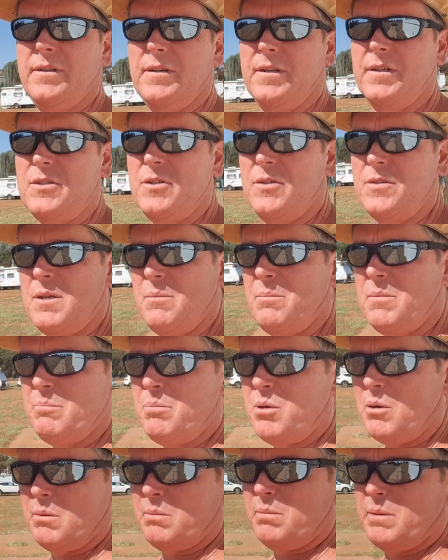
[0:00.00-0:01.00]
I think it's got
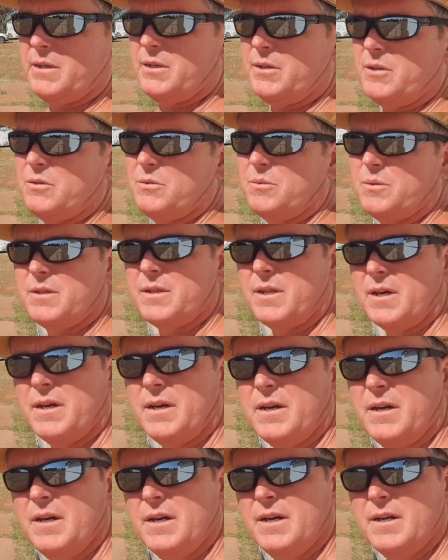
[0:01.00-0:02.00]
something probably to do with
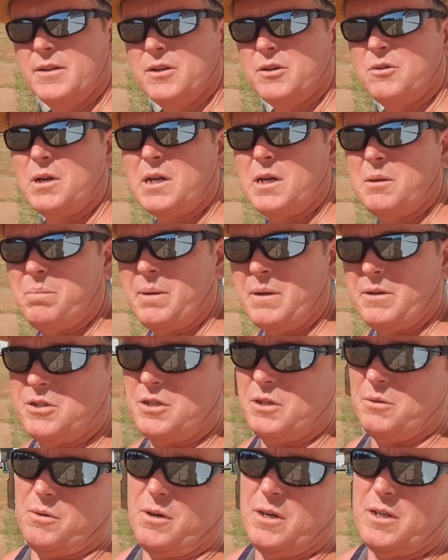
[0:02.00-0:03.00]
the cricket
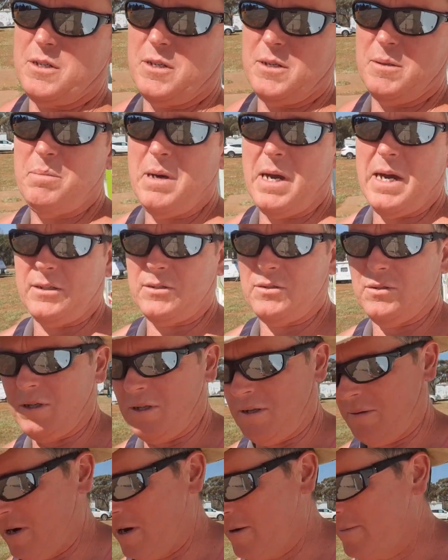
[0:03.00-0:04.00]
pitch that we're actually parked
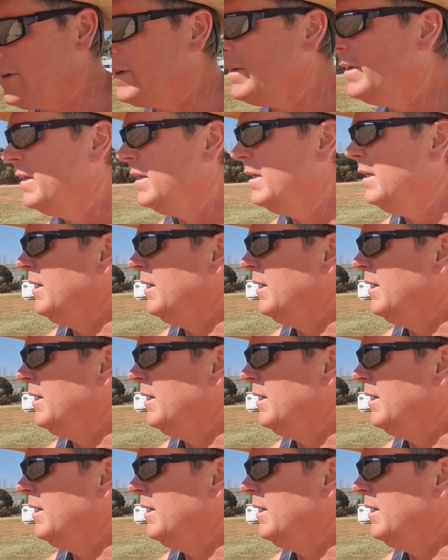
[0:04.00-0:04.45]
on at the moment.